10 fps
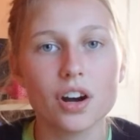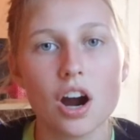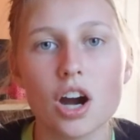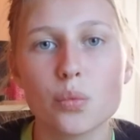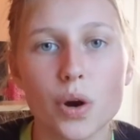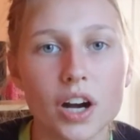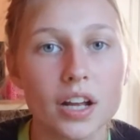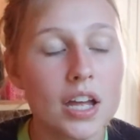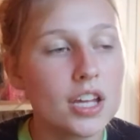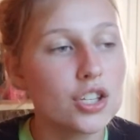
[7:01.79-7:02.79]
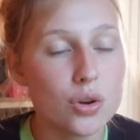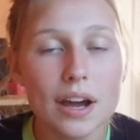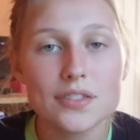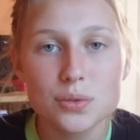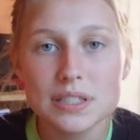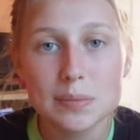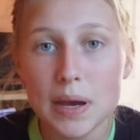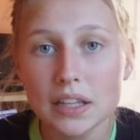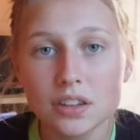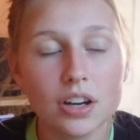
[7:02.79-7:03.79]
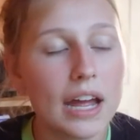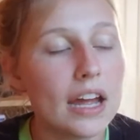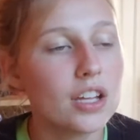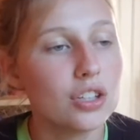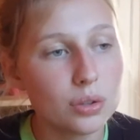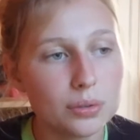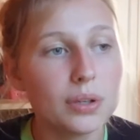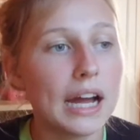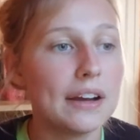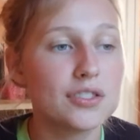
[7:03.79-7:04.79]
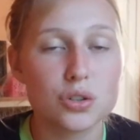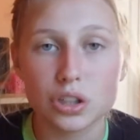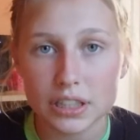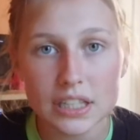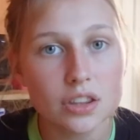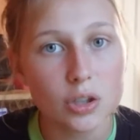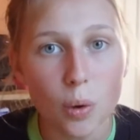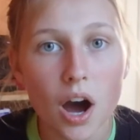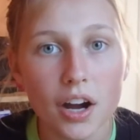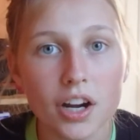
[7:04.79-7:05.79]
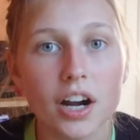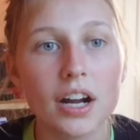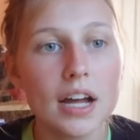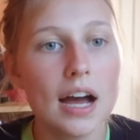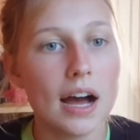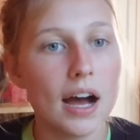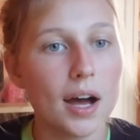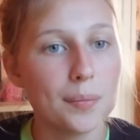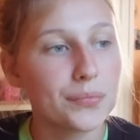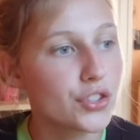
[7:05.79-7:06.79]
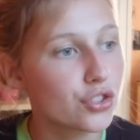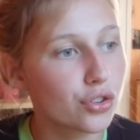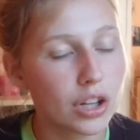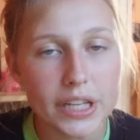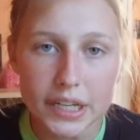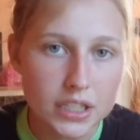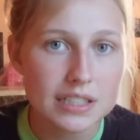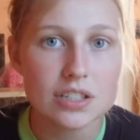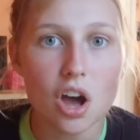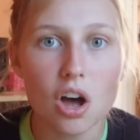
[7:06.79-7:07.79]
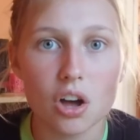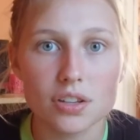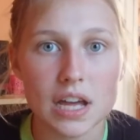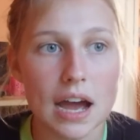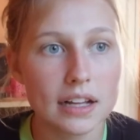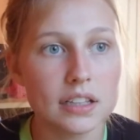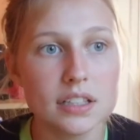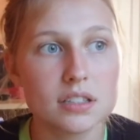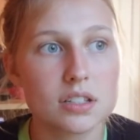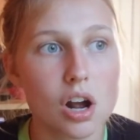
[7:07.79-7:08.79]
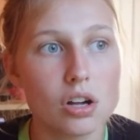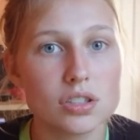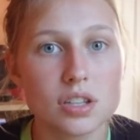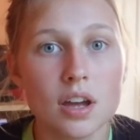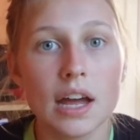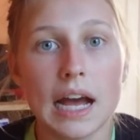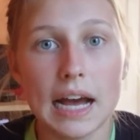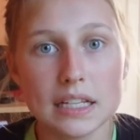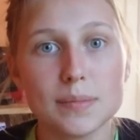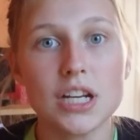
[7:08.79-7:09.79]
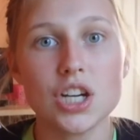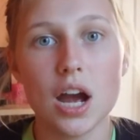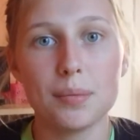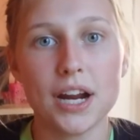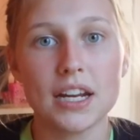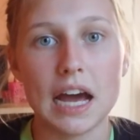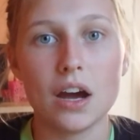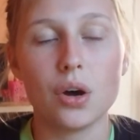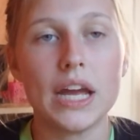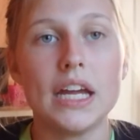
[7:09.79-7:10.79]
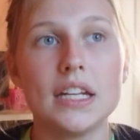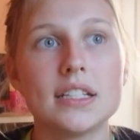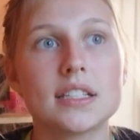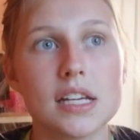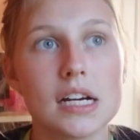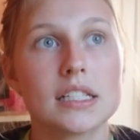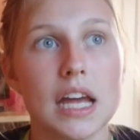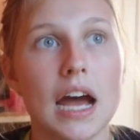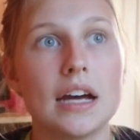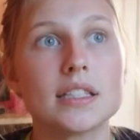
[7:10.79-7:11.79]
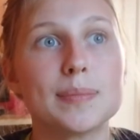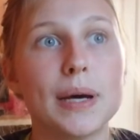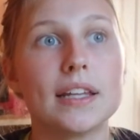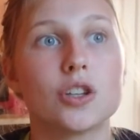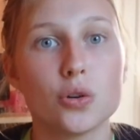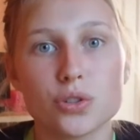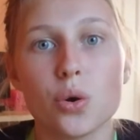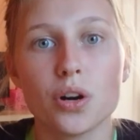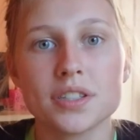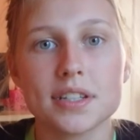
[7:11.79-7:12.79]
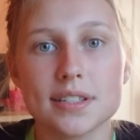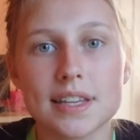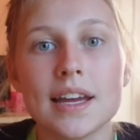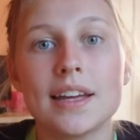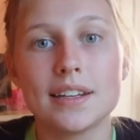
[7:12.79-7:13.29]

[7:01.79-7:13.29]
they're hard work. You have to inspect their hay, you have to clean their water, um, cleaning stalls. I clean stalls as my job right now, and it sucks ass, but those horses